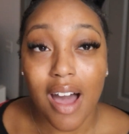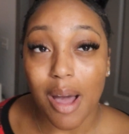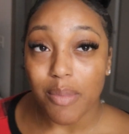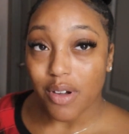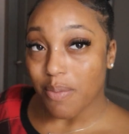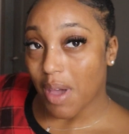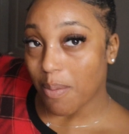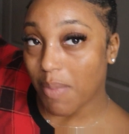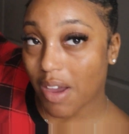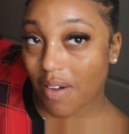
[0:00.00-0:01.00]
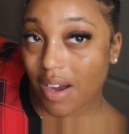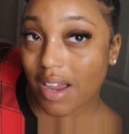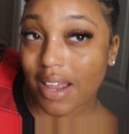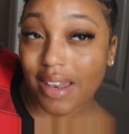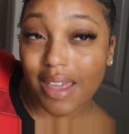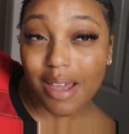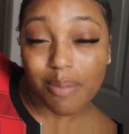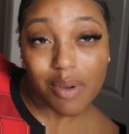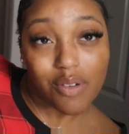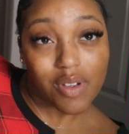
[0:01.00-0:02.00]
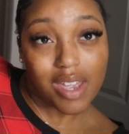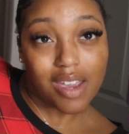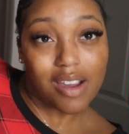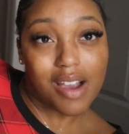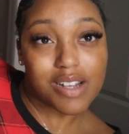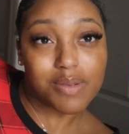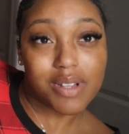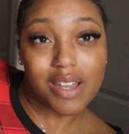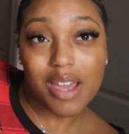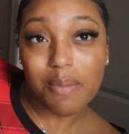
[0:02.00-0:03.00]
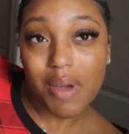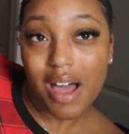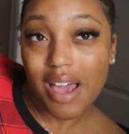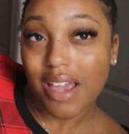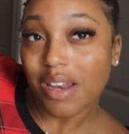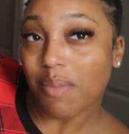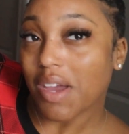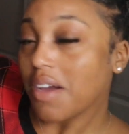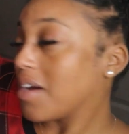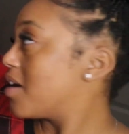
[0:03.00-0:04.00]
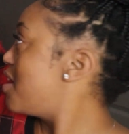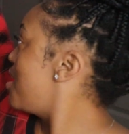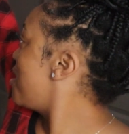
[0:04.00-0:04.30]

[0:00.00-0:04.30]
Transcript: I moved my mirror and lamp over here. I just put the lamp behind the mirror.